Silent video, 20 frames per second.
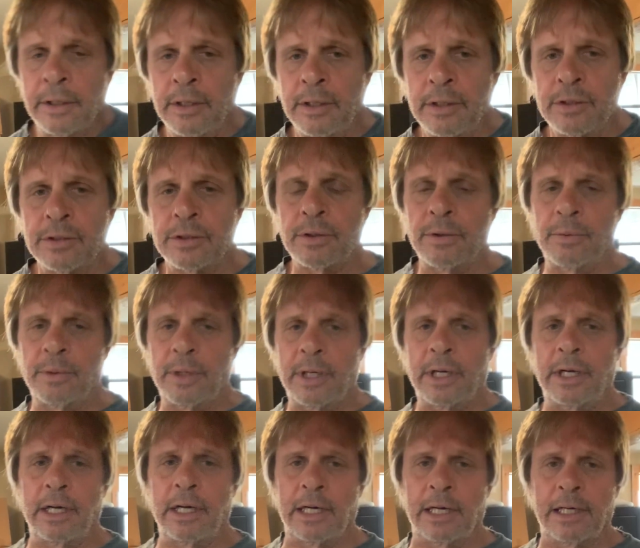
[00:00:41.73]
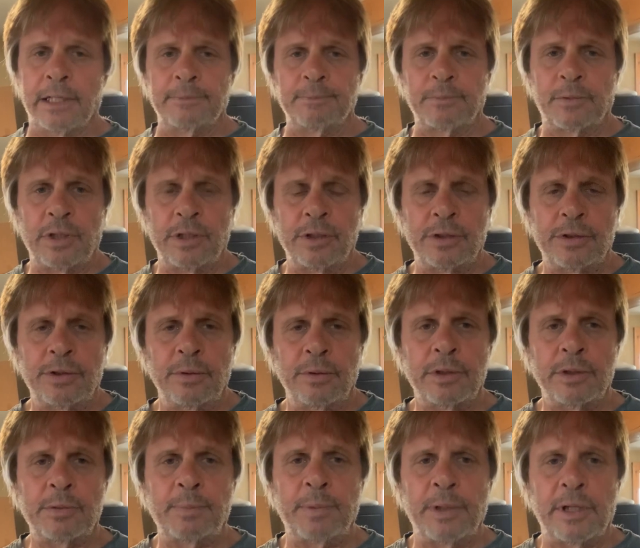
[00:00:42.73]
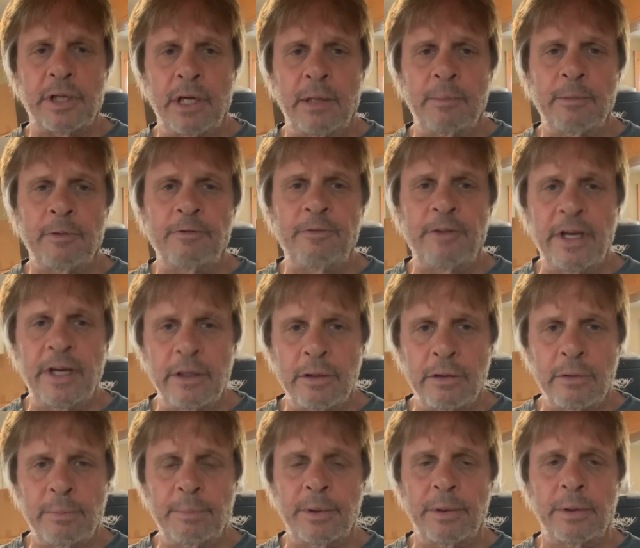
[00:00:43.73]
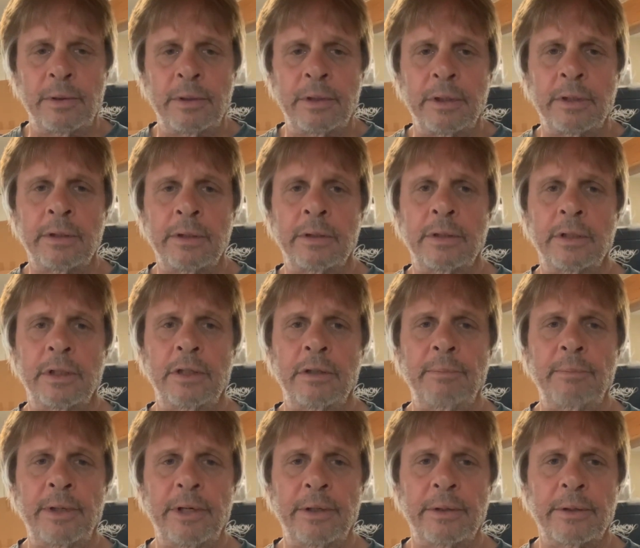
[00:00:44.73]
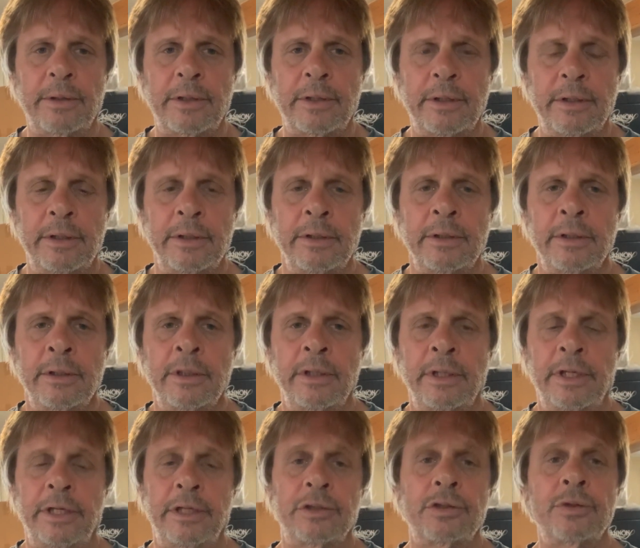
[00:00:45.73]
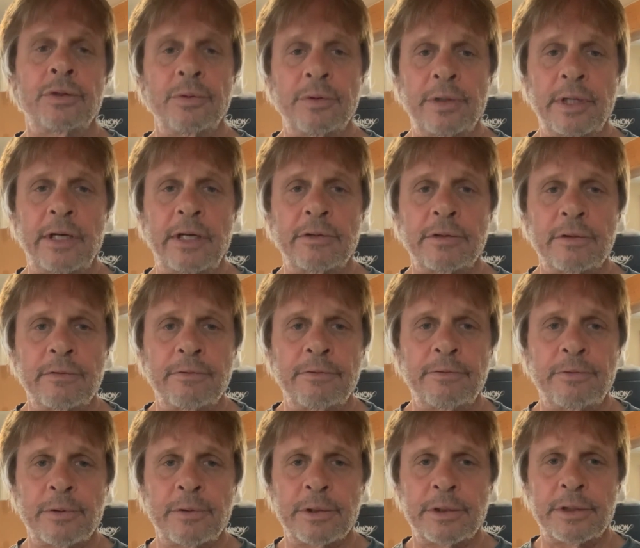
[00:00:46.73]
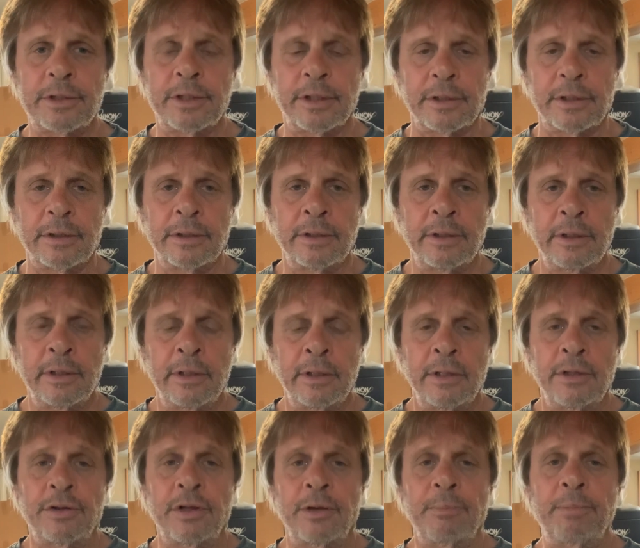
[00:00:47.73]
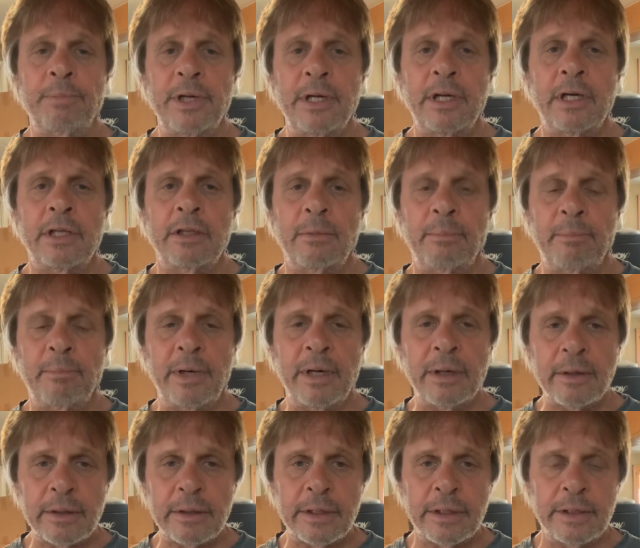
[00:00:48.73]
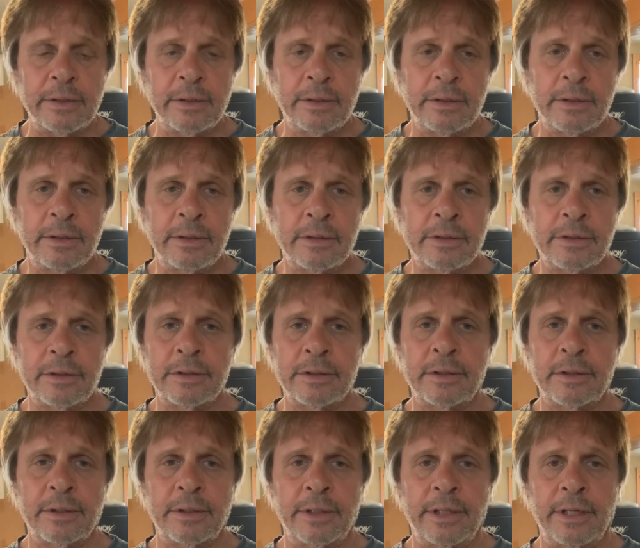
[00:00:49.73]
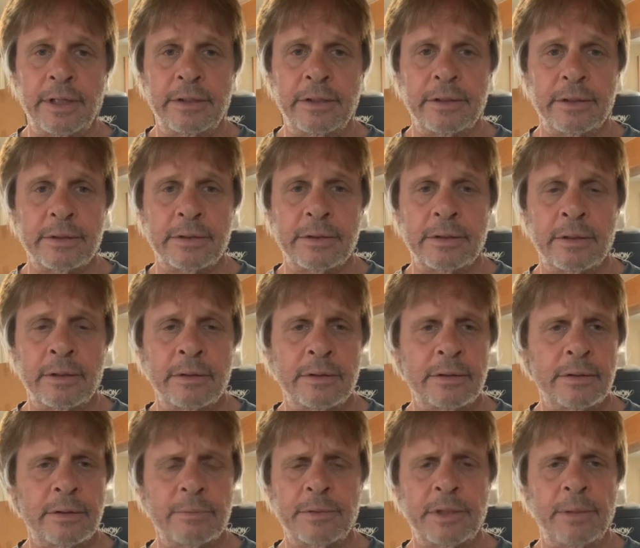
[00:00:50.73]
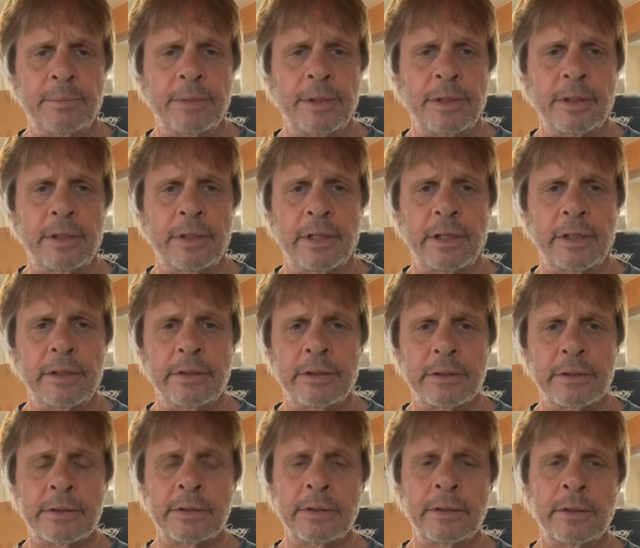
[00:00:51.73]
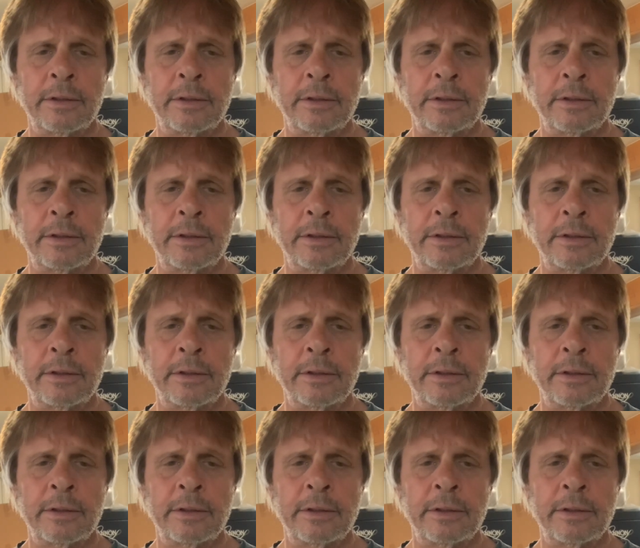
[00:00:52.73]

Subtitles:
so these units became available in America in 2014. They've been on the market since the 90s, sometime in the 90s.